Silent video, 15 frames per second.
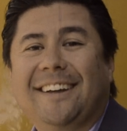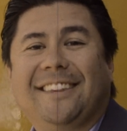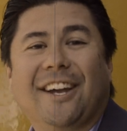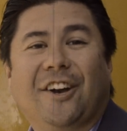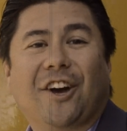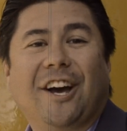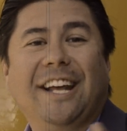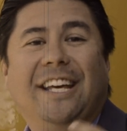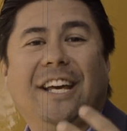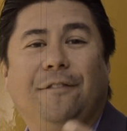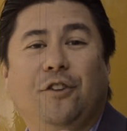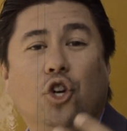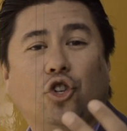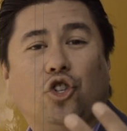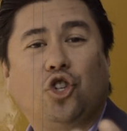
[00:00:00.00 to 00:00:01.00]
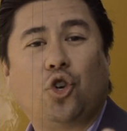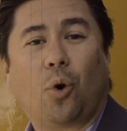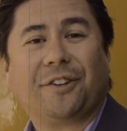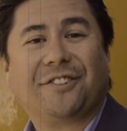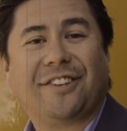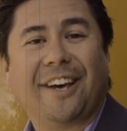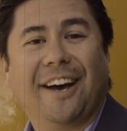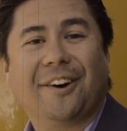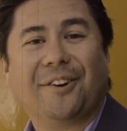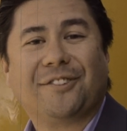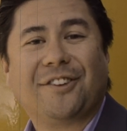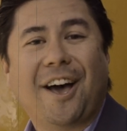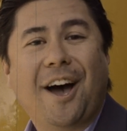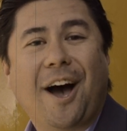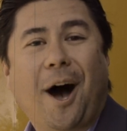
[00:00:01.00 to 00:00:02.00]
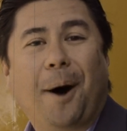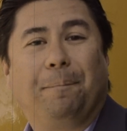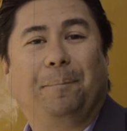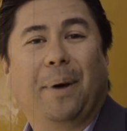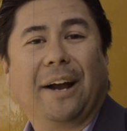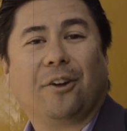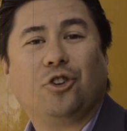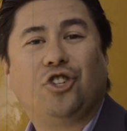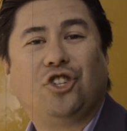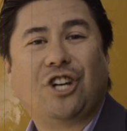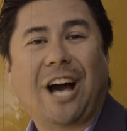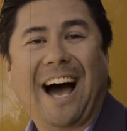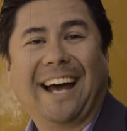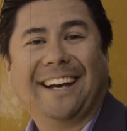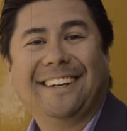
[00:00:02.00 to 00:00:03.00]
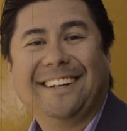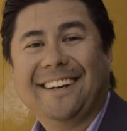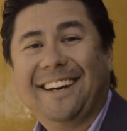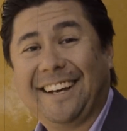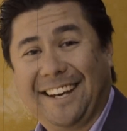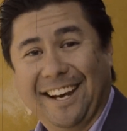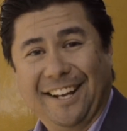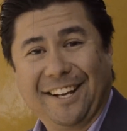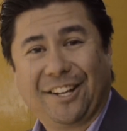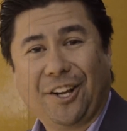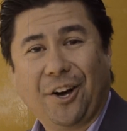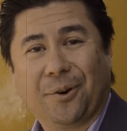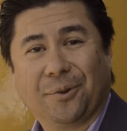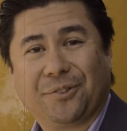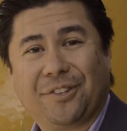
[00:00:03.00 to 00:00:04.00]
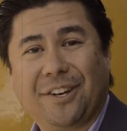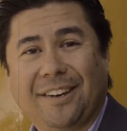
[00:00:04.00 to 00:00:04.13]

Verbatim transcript: that are gonna give your short sales a better shot at getting closed.